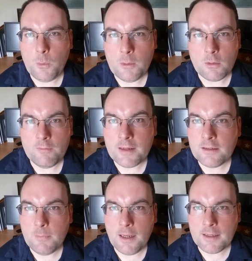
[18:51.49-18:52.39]
were
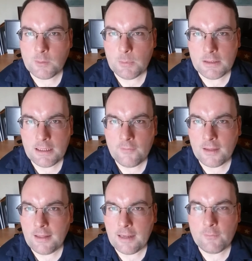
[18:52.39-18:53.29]
victimized, we believed
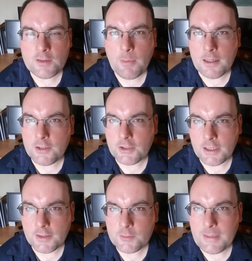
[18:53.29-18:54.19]
that life was punishing
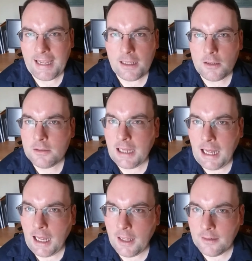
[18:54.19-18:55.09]
us, we held
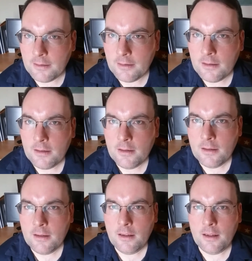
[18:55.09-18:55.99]
on
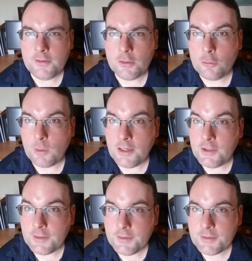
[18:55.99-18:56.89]
to
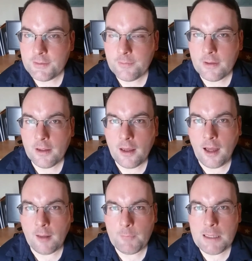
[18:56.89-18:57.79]
grudges
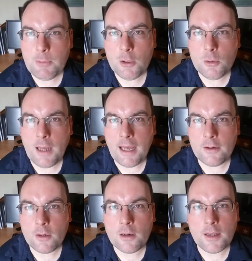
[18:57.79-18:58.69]
on people who had
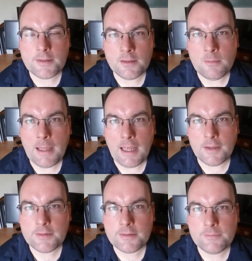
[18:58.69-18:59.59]
hurt us in the
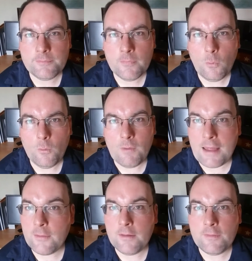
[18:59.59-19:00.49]
past
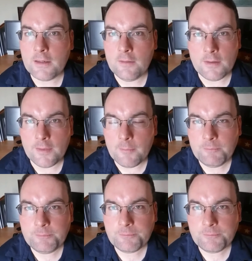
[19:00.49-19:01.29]
rather than forgiving them.